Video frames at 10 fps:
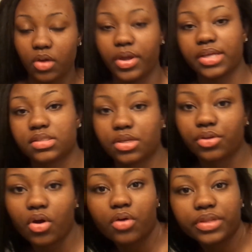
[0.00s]
Okay, so
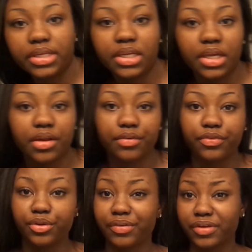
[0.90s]
you'll only need a
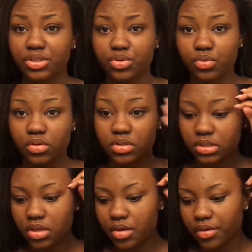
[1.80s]
few different tools
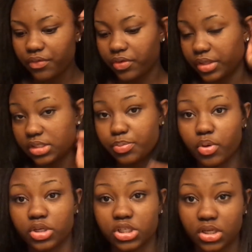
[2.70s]
for this
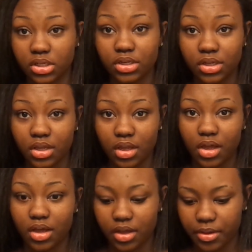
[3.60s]
portion
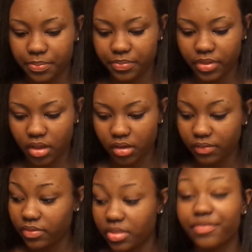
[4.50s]

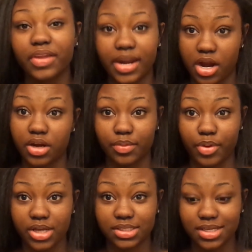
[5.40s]
of the flat ironing
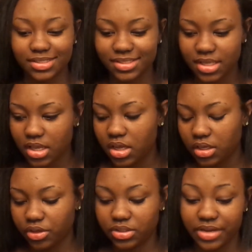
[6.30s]
process.
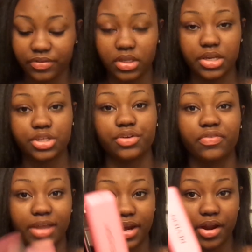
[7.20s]
You'll definitely need your
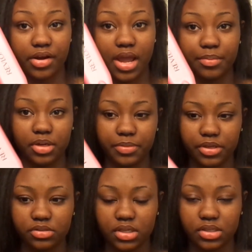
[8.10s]
flat iron. I'm going to be
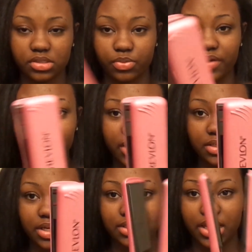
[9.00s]
using this
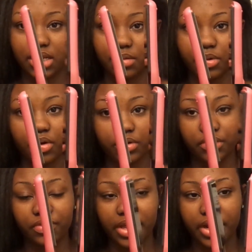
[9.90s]
Revlon titanium
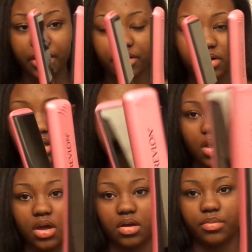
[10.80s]
coated flat iron.
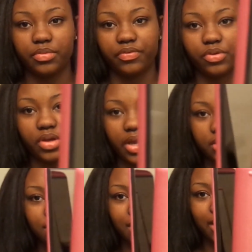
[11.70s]
If you can kind
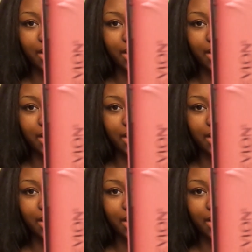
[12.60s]
of see, it